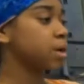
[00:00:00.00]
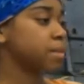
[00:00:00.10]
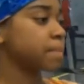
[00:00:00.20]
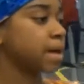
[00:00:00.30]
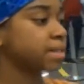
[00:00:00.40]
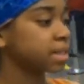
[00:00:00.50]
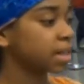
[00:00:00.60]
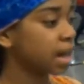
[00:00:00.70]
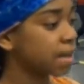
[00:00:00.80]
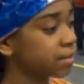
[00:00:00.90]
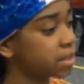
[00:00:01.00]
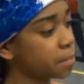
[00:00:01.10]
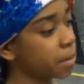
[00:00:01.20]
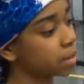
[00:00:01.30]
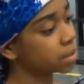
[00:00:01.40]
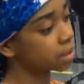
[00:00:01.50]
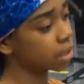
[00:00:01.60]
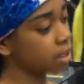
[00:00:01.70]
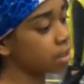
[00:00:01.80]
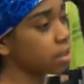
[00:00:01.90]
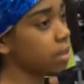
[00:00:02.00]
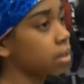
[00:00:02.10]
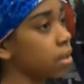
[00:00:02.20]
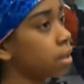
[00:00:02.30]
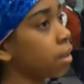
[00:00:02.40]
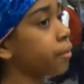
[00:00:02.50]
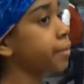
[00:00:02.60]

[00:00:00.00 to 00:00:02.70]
you've gone to Brazil, you've come to Nigeria, so where